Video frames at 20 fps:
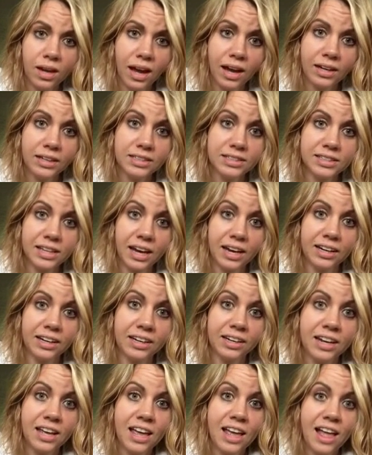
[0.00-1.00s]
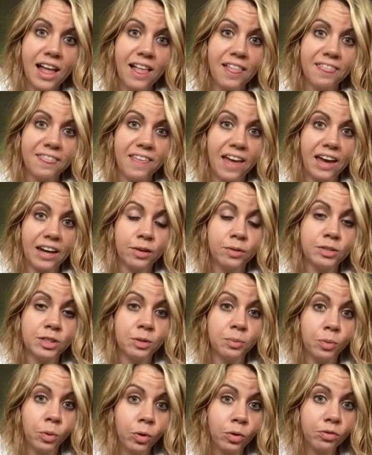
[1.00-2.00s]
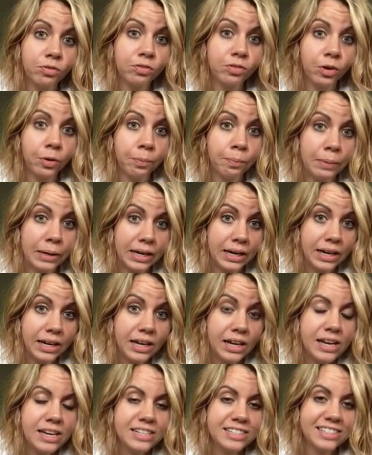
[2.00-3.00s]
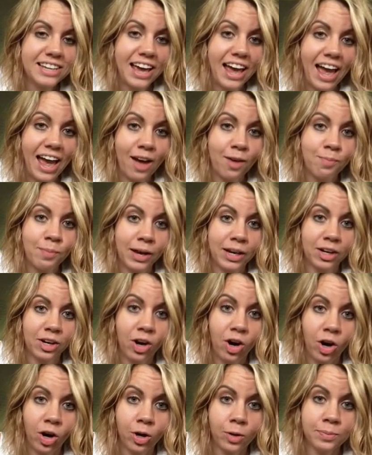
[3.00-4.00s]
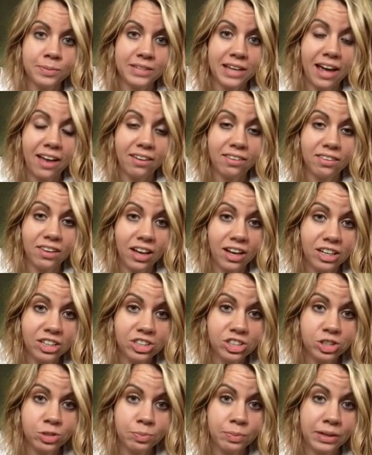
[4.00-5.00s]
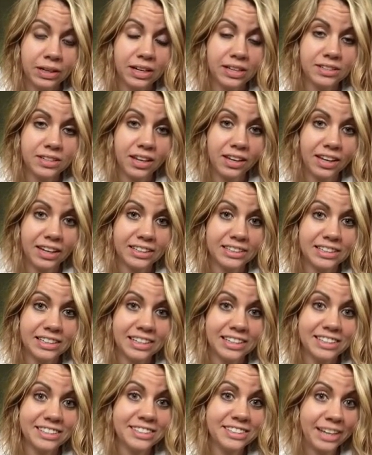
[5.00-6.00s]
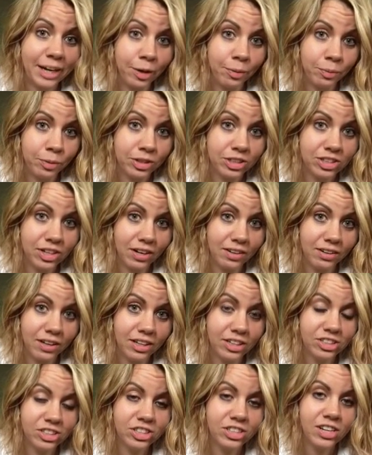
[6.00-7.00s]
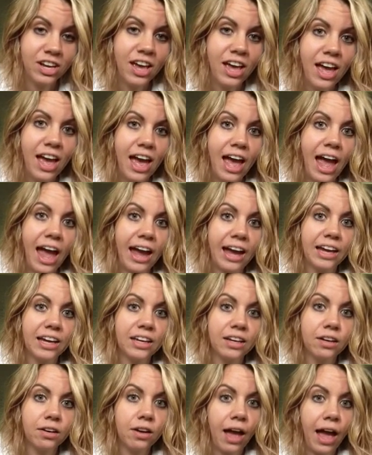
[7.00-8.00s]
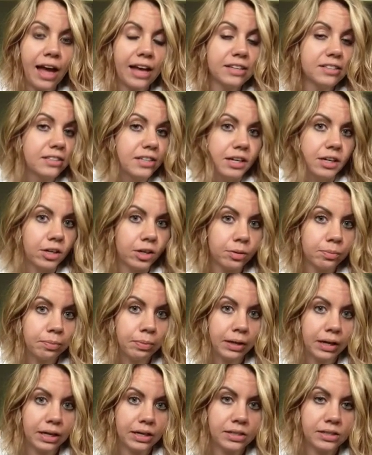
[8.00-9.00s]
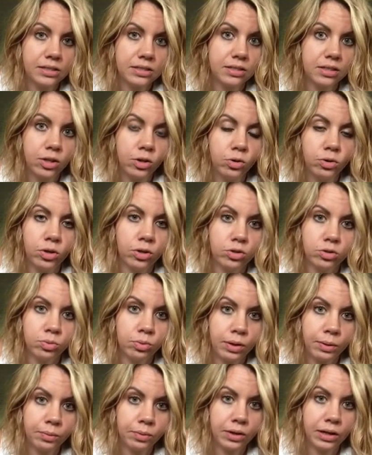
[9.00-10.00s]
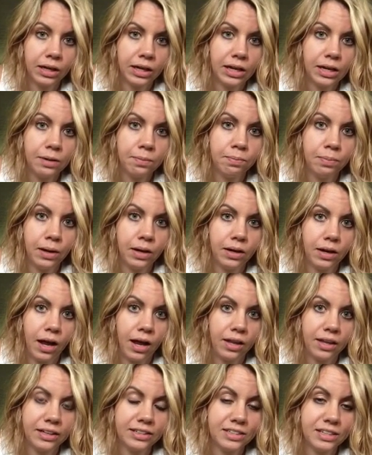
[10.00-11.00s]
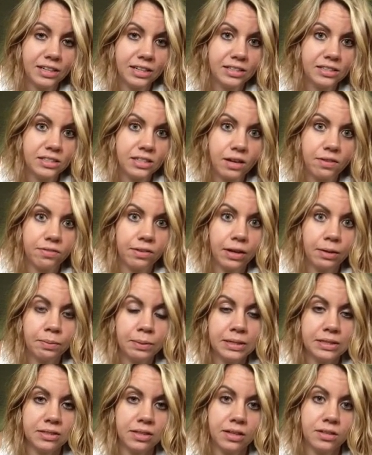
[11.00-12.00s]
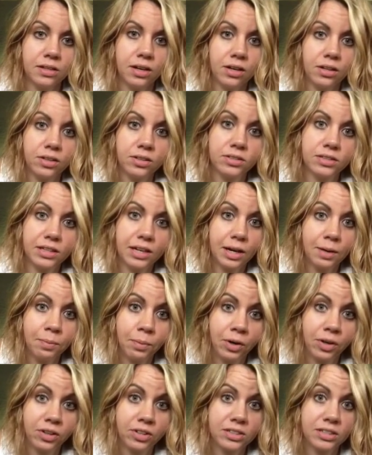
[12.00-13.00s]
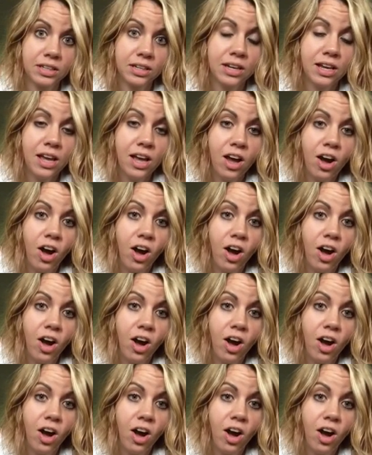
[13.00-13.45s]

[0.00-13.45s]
I decided that it was important for me to have my carbs at lunch because I like to eat a sandwich at lunch, and at dinner because who knows what I'm going to eat, but I like to eat stuff like pizza and tacos and hamburgers and